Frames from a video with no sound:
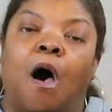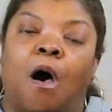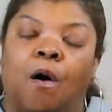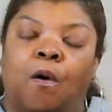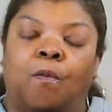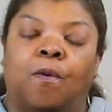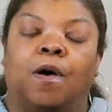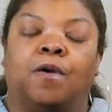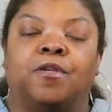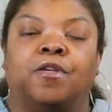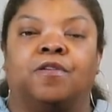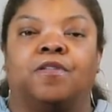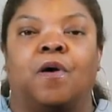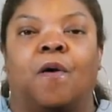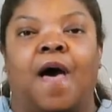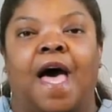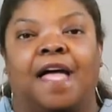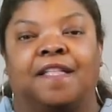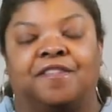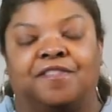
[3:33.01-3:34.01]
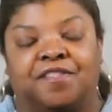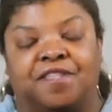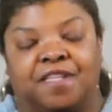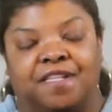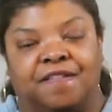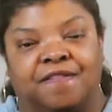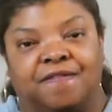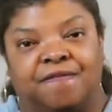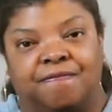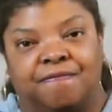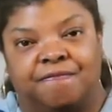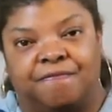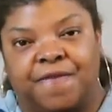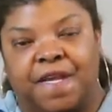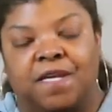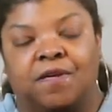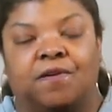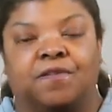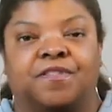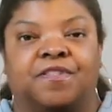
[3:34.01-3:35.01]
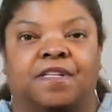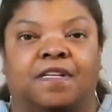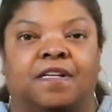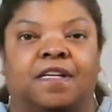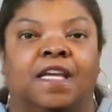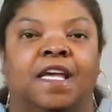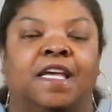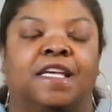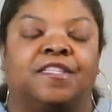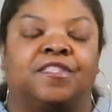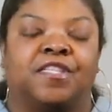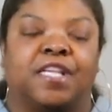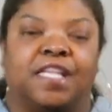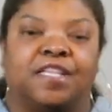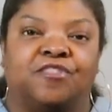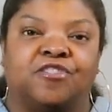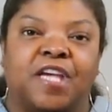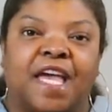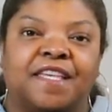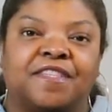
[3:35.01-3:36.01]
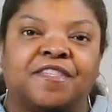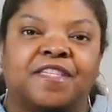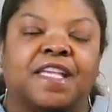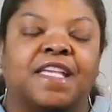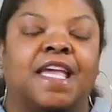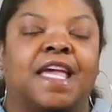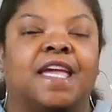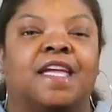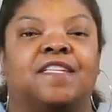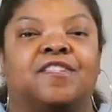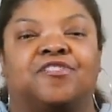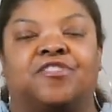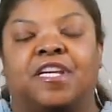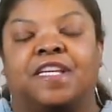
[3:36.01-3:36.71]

oh, well, you know, how does it feel to see Jess again?